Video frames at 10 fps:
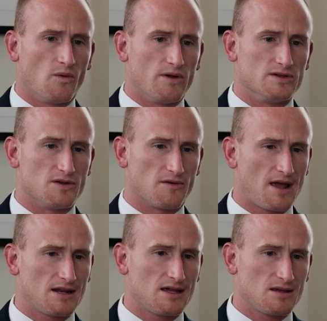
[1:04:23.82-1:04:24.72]
Is there
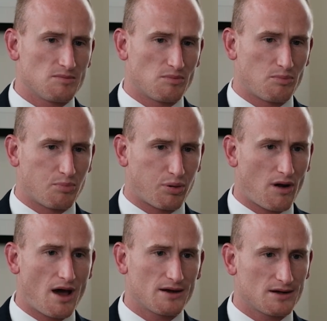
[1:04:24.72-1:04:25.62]
any
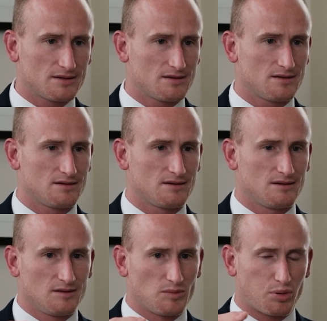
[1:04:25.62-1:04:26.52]
product,
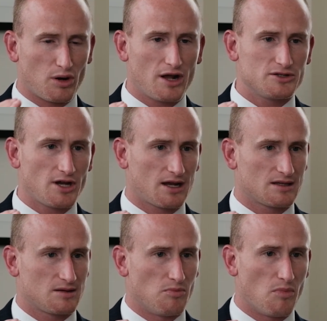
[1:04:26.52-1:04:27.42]

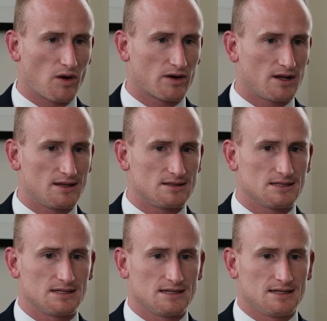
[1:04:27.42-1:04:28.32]
project,
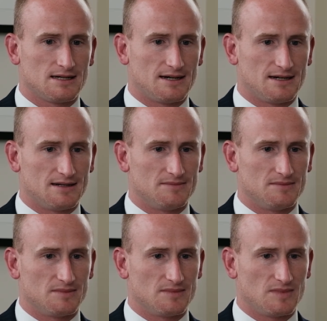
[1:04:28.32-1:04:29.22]
market
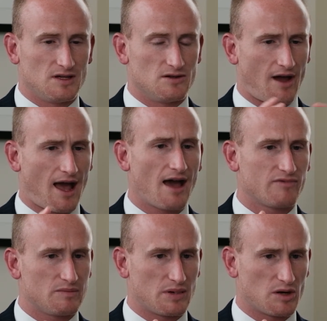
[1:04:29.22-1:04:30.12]
that you
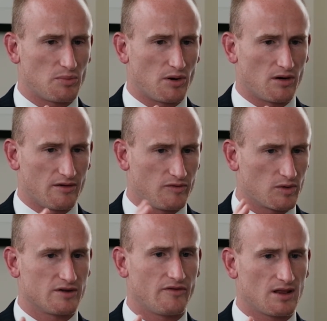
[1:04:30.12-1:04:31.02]
haven't been a part of,
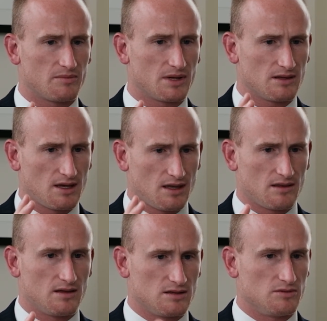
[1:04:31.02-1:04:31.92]
or development
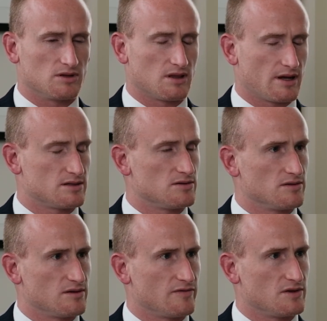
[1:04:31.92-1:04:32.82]
that you would like to
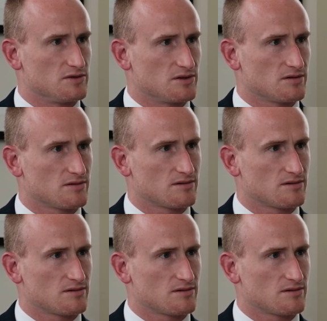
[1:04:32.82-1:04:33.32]
in the future?